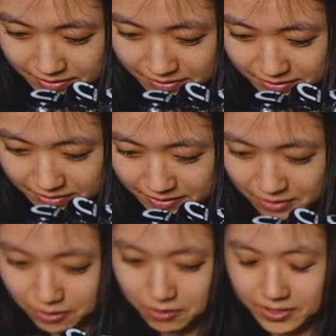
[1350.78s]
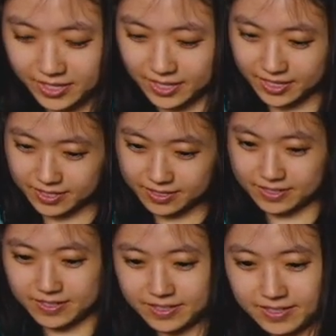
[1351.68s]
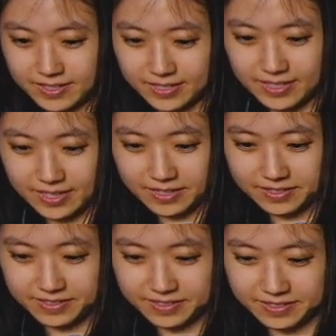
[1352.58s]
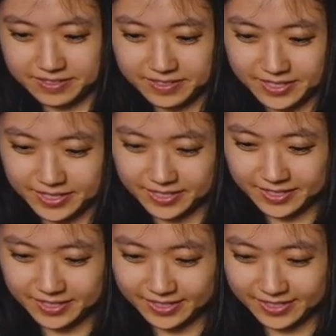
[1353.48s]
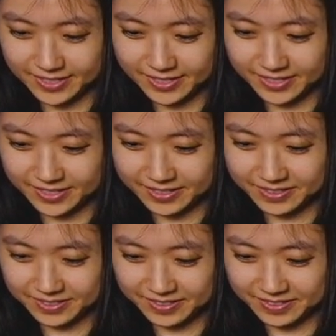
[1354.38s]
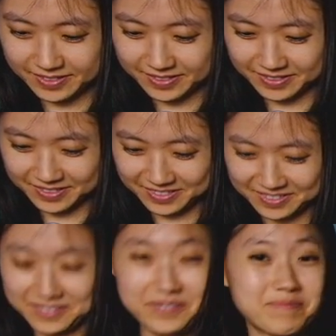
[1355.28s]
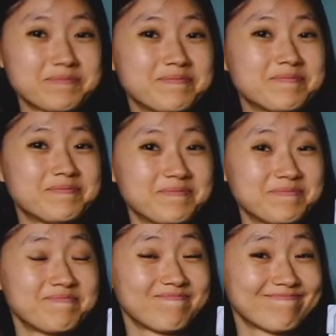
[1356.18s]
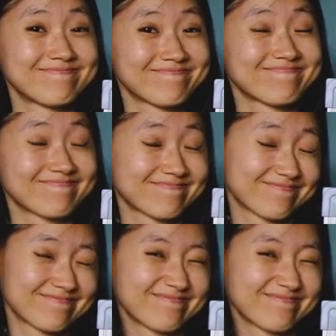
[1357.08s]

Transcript: The person shown says nothing.